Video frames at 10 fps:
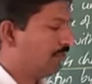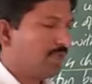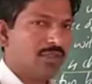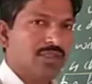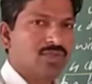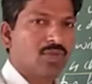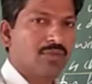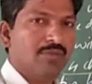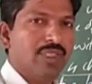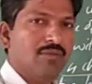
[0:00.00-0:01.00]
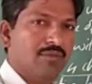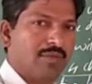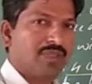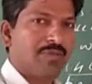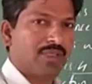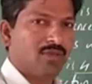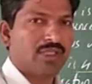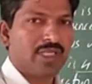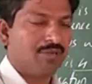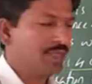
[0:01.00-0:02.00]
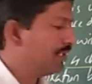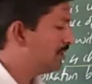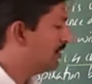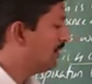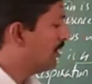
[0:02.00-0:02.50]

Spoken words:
but it is not beak, but spatula type it is,